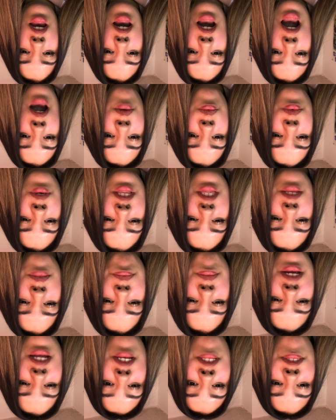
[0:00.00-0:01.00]
outweigh the
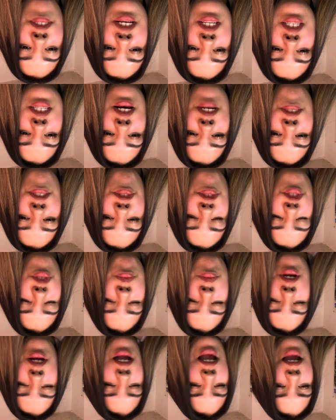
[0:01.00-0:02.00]
benefits of a few
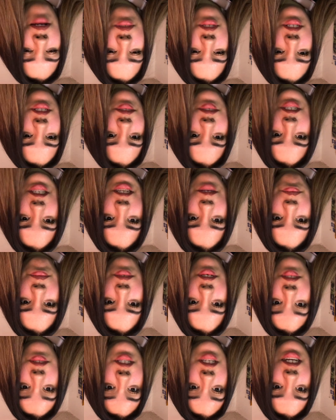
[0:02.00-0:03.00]
more hours of sleep
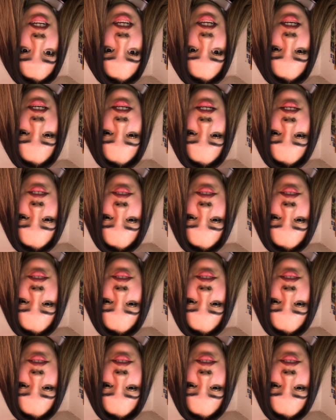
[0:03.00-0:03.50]
of studying.